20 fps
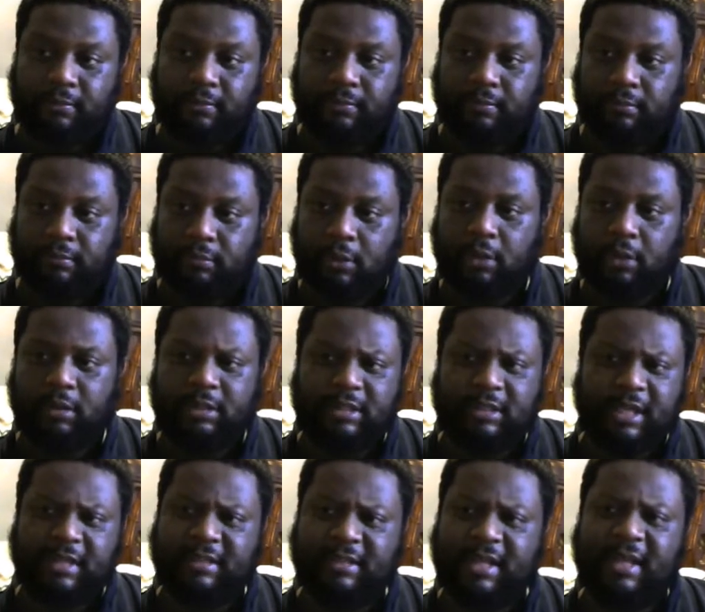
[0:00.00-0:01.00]
No, let's
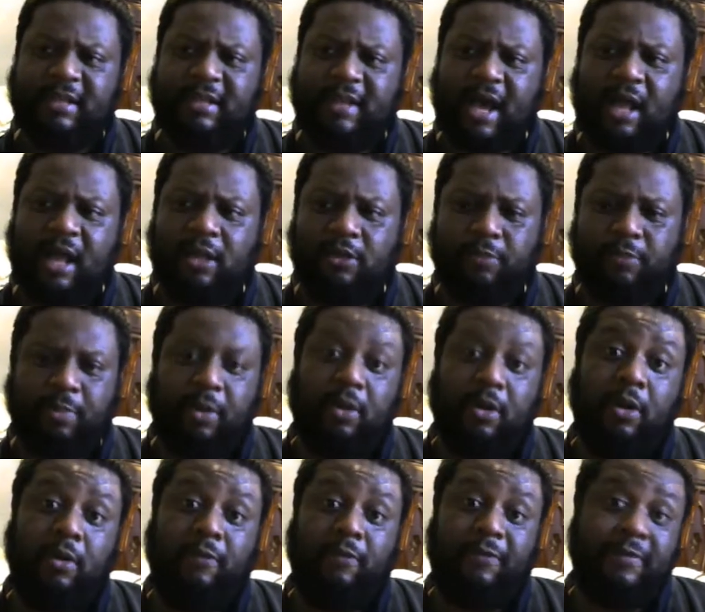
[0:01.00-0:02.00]
say $10
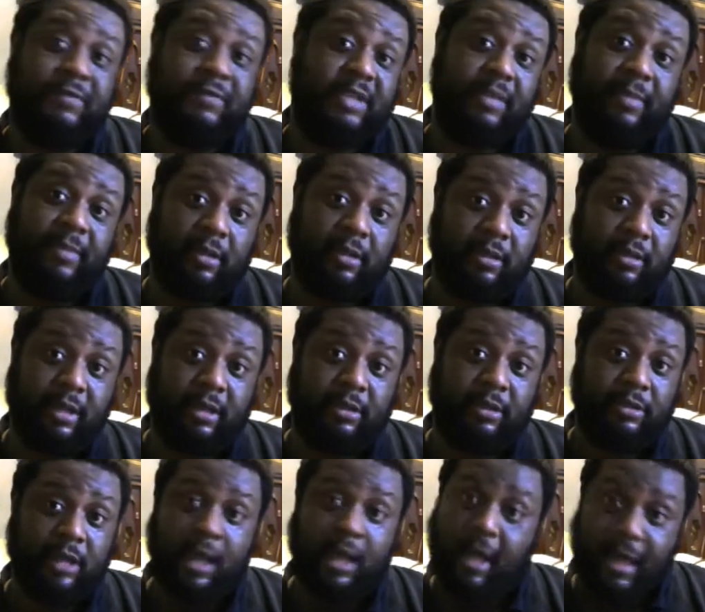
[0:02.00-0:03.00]
per 15 milliliters.
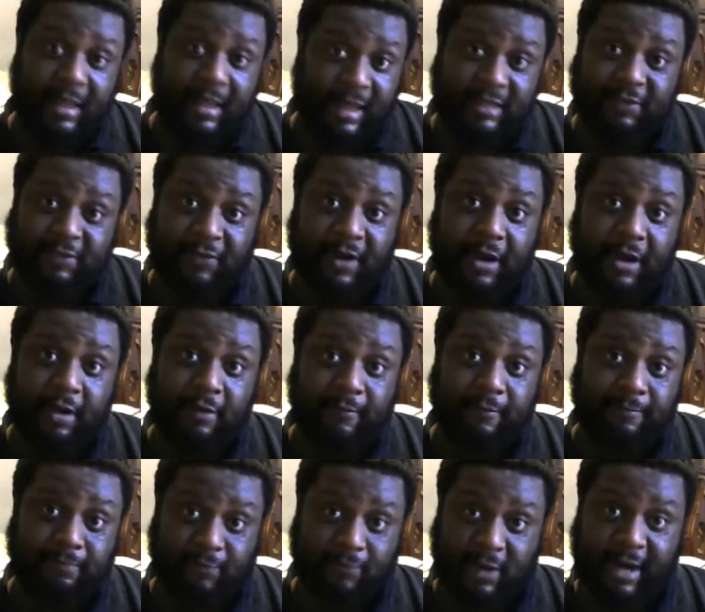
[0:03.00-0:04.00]
That's fair,
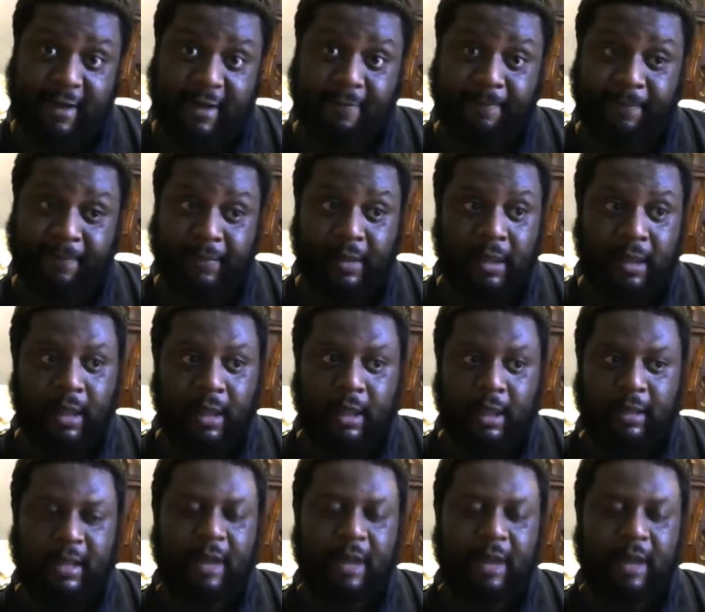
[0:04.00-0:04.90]
right? That'll